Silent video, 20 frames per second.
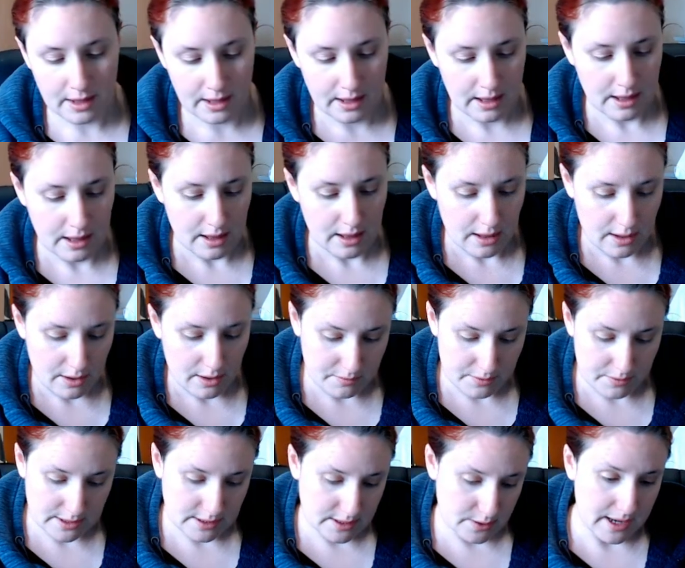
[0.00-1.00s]
What else do we
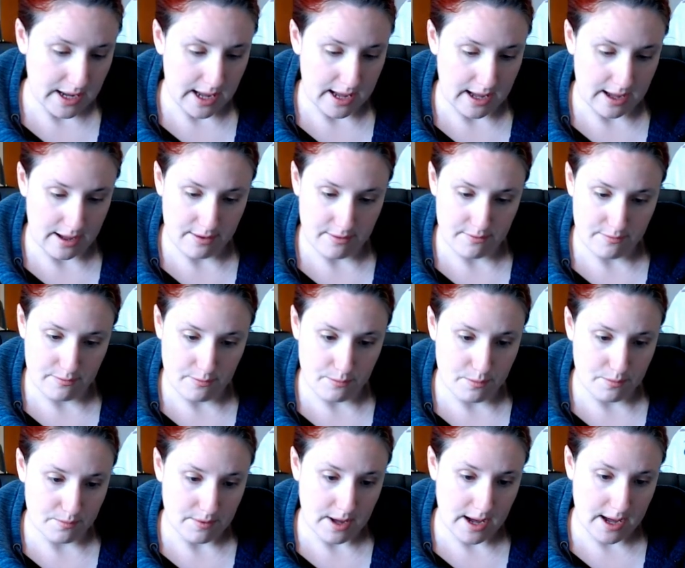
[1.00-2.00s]
have?
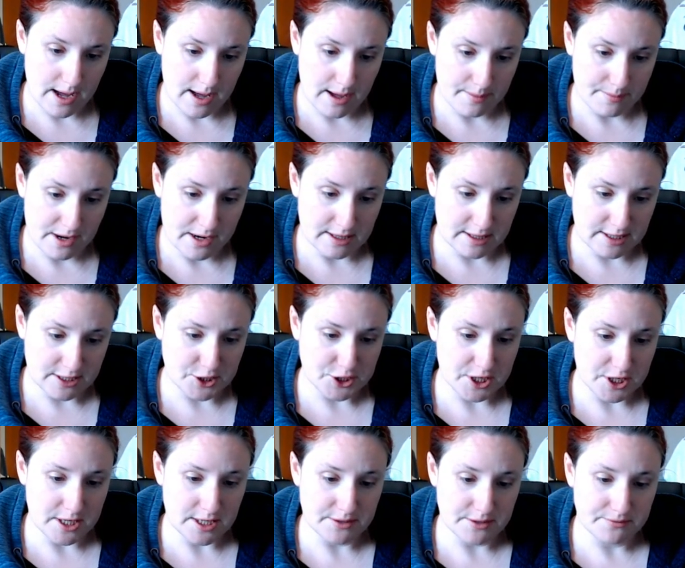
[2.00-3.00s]
Another Jody
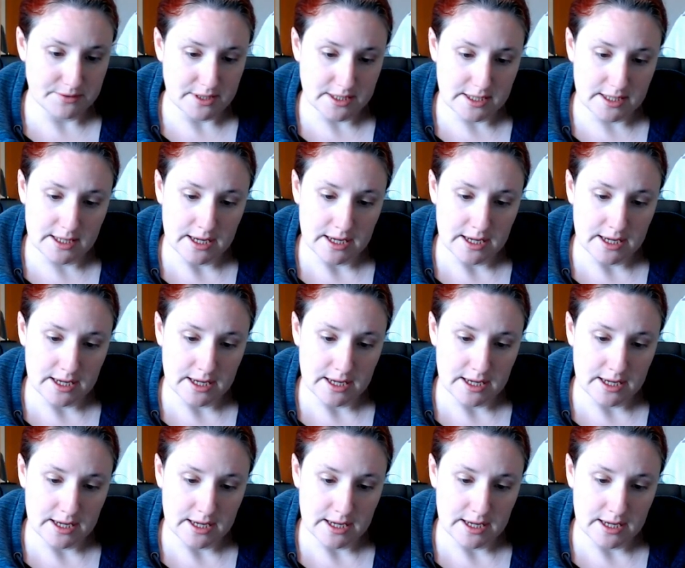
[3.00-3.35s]
Reed,